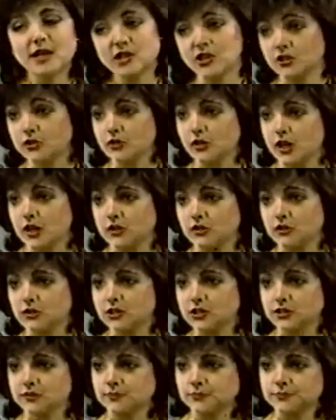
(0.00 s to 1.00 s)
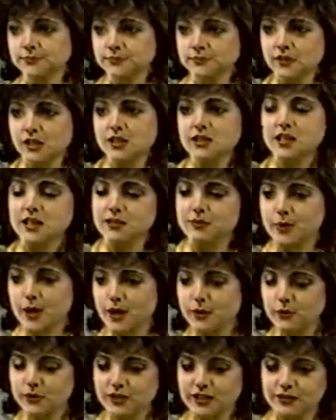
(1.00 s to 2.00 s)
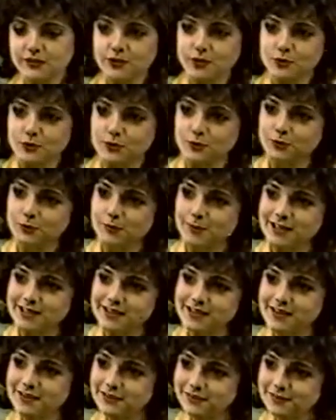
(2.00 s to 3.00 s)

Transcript: It's much too dangerous. And anyway, I want to have Sean all to